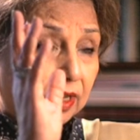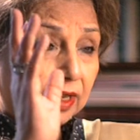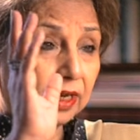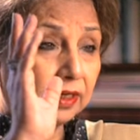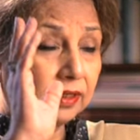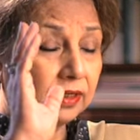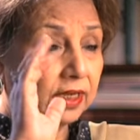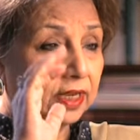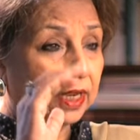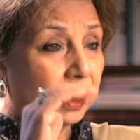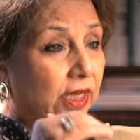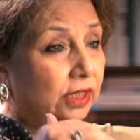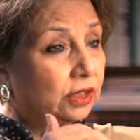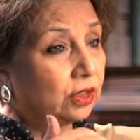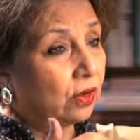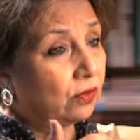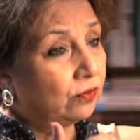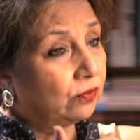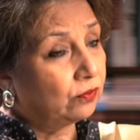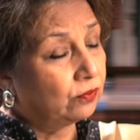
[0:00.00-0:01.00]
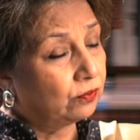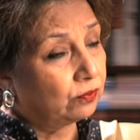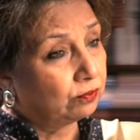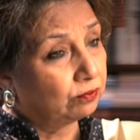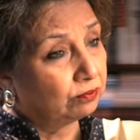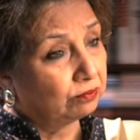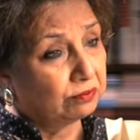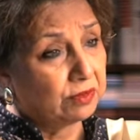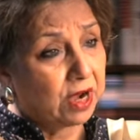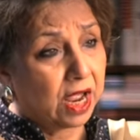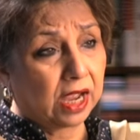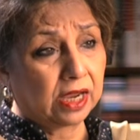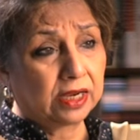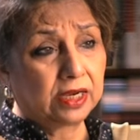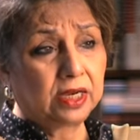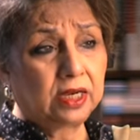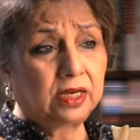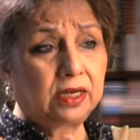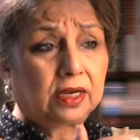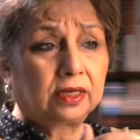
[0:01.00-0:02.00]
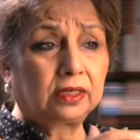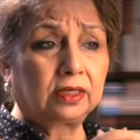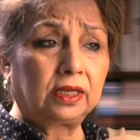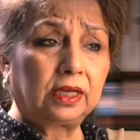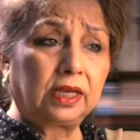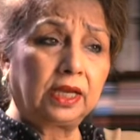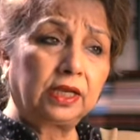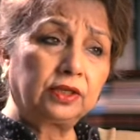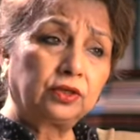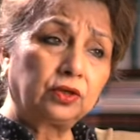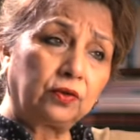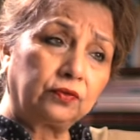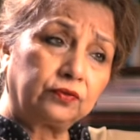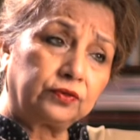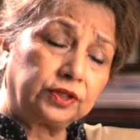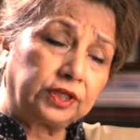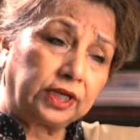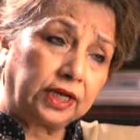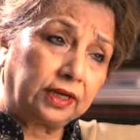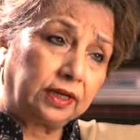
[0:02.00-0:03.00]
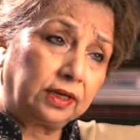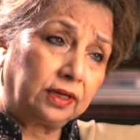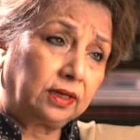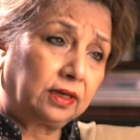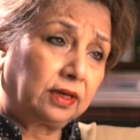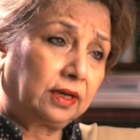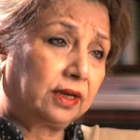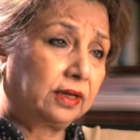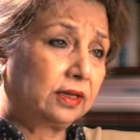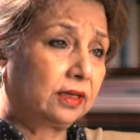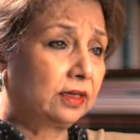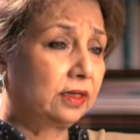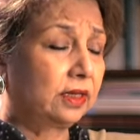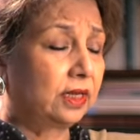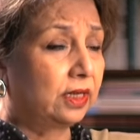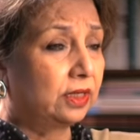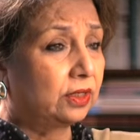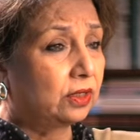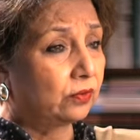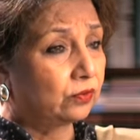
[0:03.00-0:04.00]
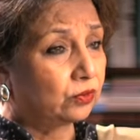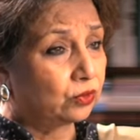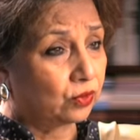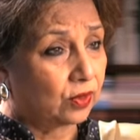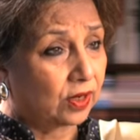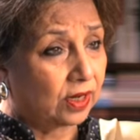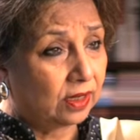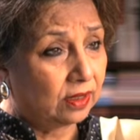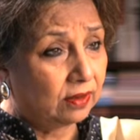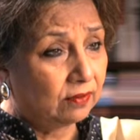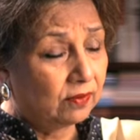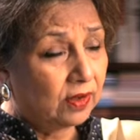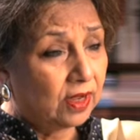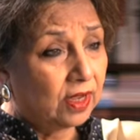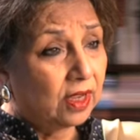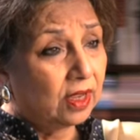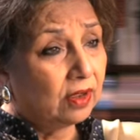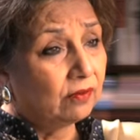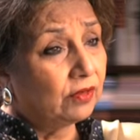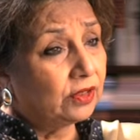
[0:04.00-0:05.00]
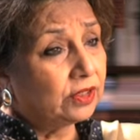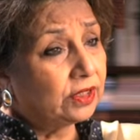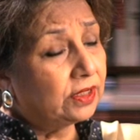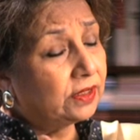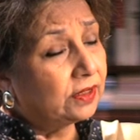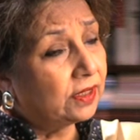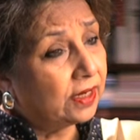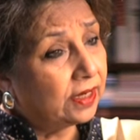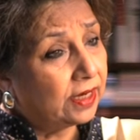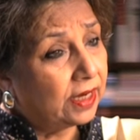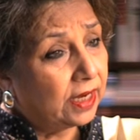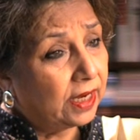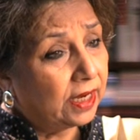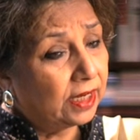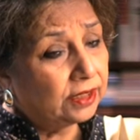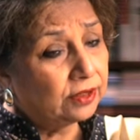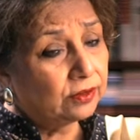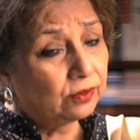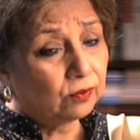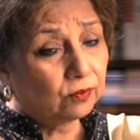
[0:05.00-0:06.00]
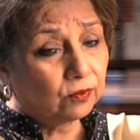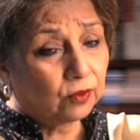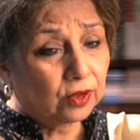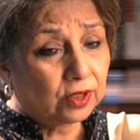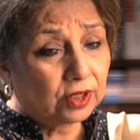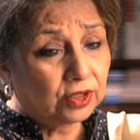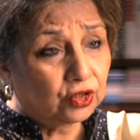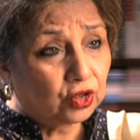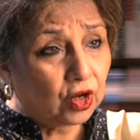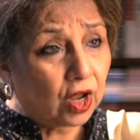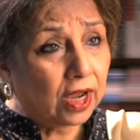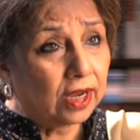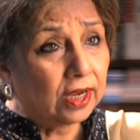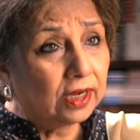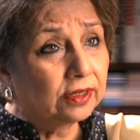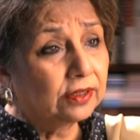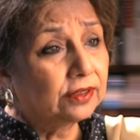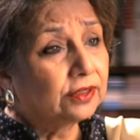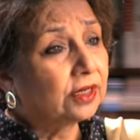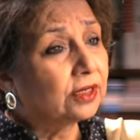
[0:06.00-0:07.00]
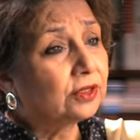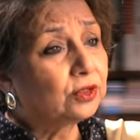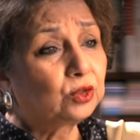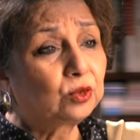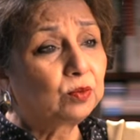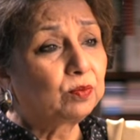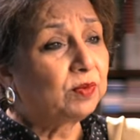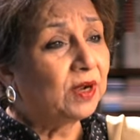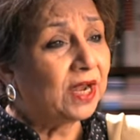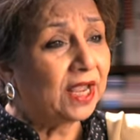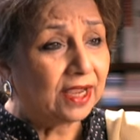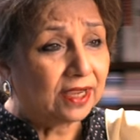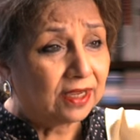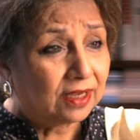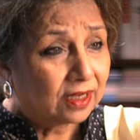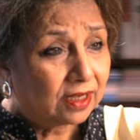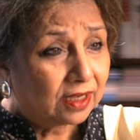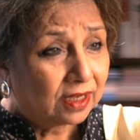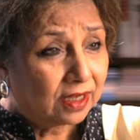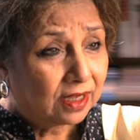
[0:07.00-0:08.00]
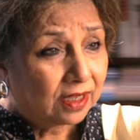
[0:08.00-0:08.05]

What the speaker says: at the age of 9, at the age of 10, at the age of 12, which is the age for a child just to play.